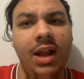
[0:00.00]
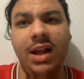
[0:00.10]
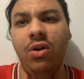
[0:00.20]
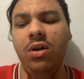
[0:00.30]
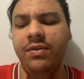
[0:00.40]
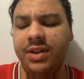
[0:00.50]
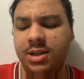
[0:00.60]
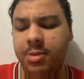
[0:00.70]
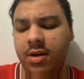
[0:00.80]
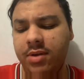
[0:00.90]
all of this,
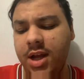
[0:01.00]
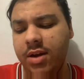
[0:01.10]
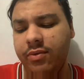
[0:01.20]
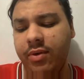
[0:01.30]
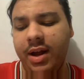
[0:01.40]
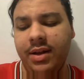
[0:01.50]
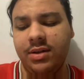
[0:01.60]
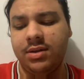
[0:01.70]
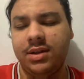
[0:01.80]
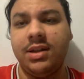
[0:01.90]
but
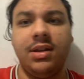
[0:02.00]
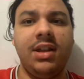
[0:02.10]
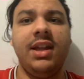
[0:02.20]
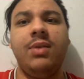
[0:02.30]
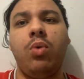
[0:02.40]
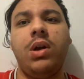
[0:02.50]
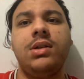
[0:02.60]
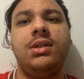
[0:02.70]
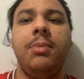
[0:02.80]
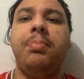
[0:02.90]
the thing
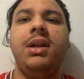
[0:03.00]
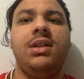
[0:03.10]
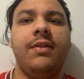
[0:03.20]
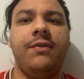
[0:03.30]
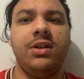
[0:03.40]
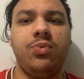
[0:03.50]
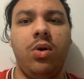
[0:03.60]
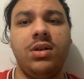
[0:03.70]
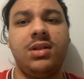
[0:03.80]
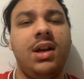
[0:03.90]
was, the big difference
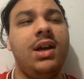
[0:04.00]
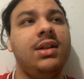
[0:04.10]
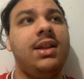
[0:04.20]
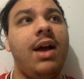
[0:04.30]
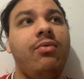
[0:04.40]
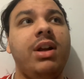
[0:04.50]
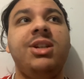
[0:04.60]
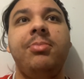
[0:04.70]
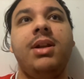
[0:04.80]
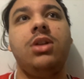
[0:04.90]
was that Reggie
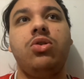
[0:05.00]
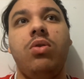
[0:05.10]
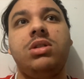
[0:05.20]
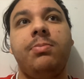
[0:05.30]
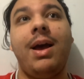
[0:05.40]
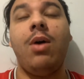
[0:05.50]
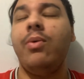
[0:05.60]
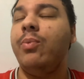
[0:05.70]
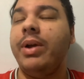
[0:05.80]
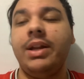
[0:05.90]
Miller talked about
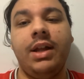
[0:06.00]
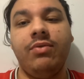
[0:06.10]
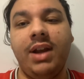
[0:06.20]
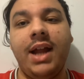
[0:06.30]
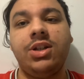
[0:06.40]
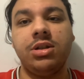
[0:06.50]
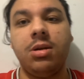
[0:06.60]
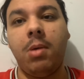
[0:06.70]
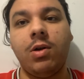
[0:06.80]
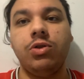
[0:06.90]
when in relation to
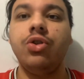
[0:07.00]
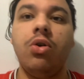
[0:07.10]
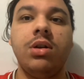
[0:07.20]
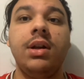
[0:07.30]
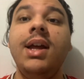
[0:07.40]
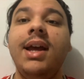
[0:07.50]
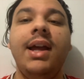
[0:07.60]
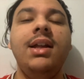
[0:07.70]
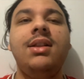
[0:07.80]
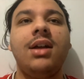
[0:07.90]
Michael Jordan, he
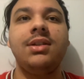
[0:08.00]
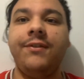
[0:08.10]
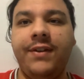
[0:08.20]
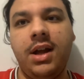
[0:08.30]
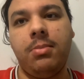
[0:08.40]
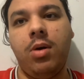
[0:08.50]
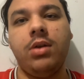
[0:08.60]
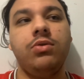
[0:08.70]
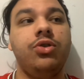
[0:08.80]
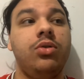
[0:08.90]
doesn't fear Michael
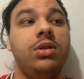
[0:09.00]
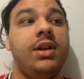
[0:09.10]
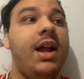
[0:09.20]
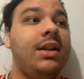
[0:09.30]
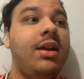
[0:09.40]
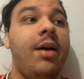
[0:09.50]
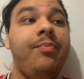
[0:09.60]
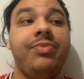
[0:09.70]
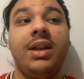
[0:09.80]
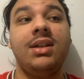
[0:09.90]
Jordan.
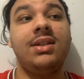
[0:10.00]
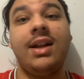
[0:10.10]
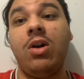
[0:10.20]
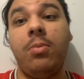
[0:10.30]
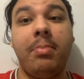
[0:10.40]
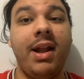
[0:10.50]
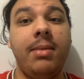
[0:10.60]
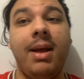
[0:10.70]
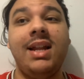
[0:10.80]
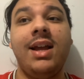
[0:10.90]
And he said it on many,
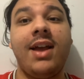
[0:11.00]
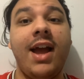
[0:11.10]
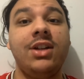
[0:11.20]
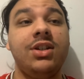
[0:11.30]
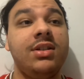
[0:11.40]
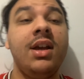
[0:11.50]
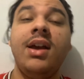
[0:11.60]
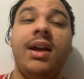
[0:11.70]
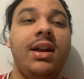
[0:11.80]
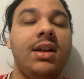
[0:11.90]
many occasions.
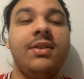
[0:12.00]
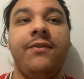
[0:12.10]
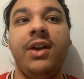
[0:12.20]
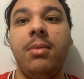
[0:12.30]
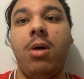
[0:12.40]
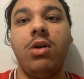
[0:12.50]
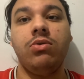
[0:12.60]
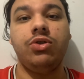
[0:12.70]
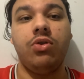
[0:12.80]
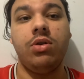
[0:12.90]
He doesn't fear Michael
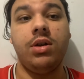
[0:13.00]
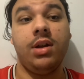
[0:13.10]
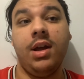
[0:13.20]
Jordan.